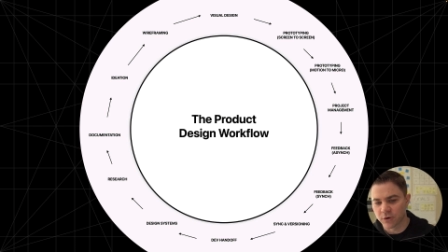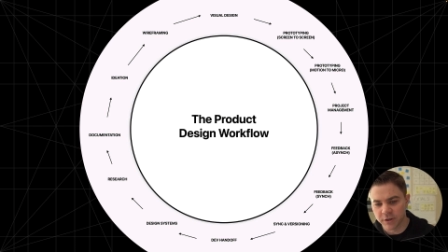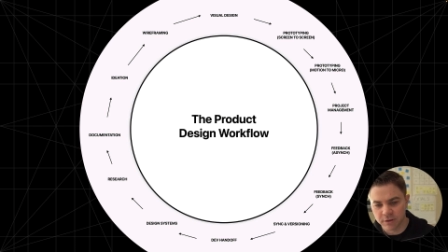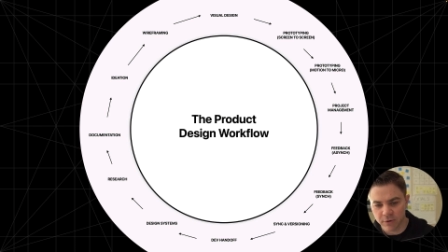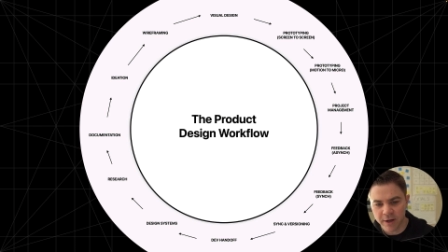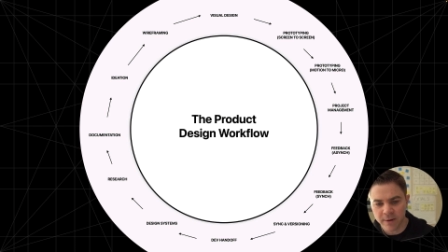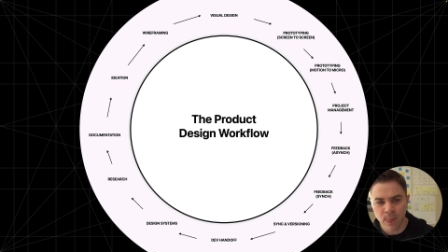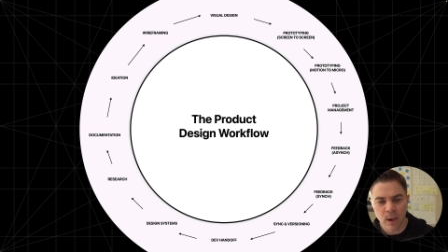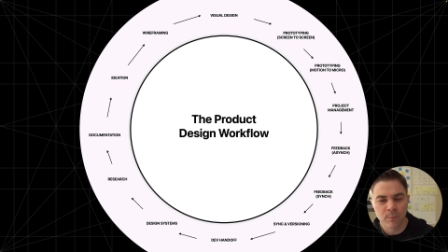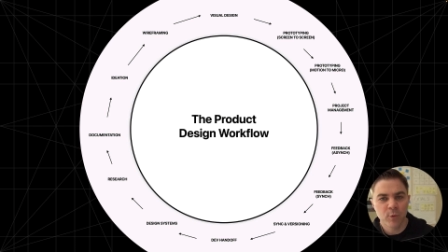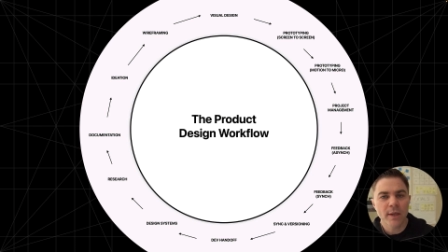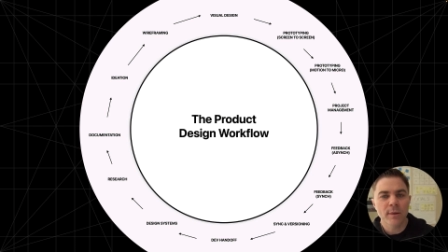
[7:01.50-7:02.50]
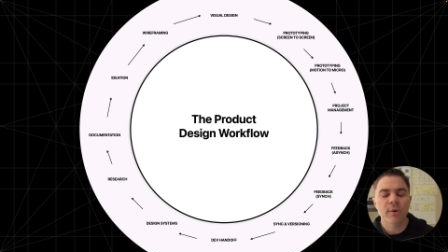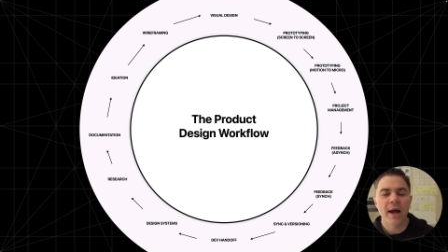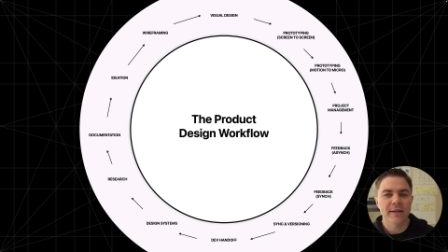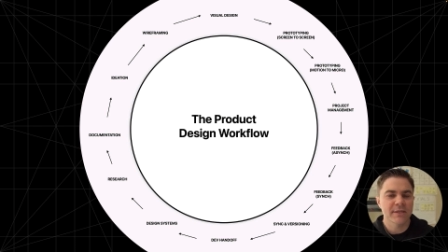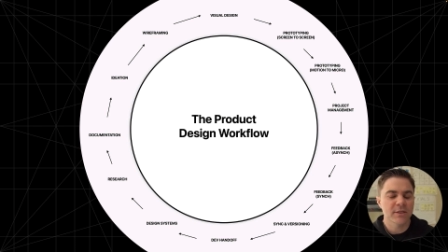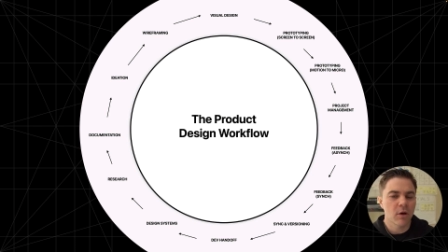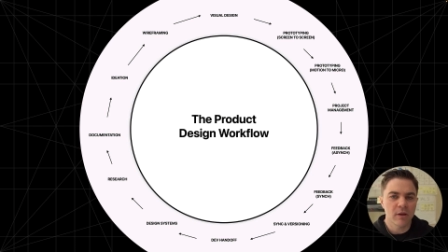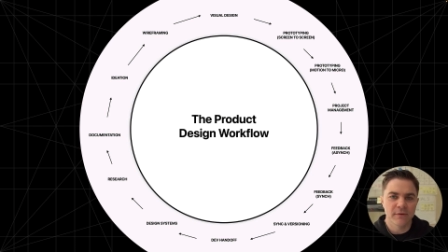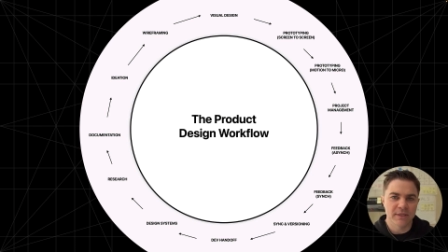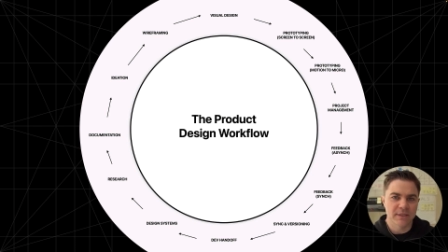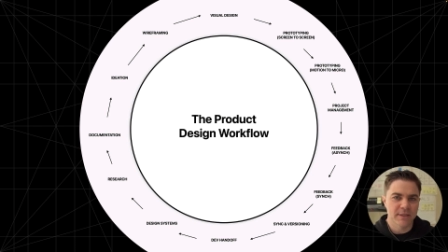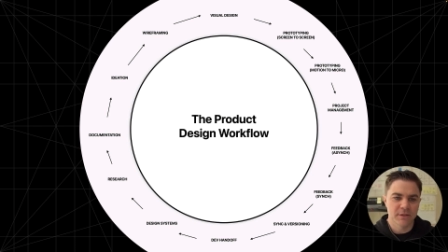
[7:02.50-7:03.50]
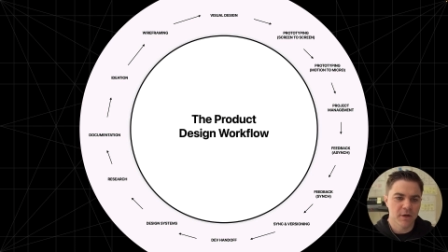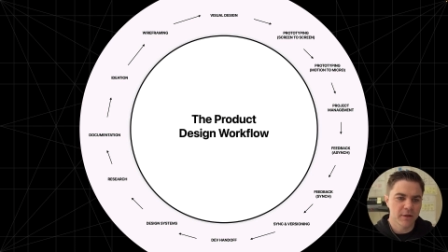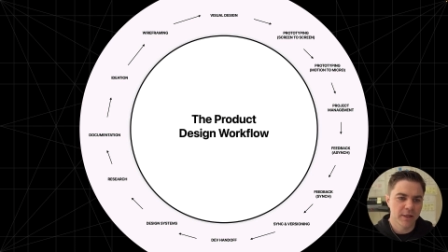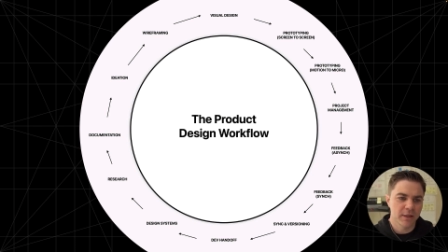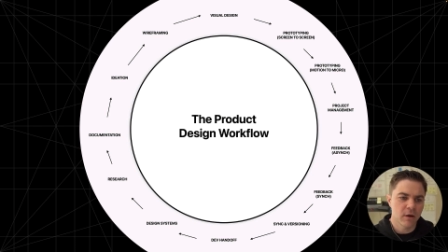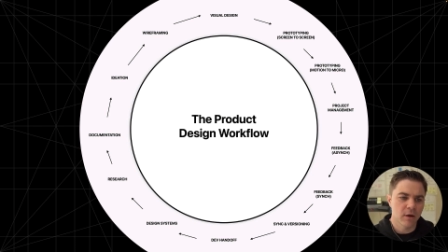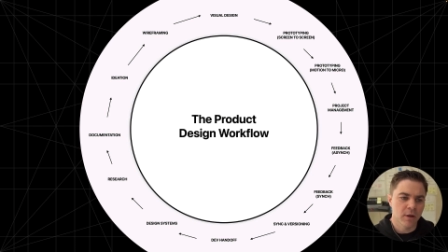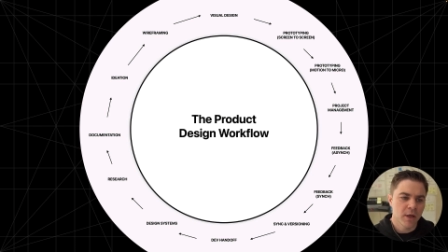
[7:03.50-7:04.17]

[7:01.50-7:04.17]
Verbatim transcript: right? We can practice all of these things all day long,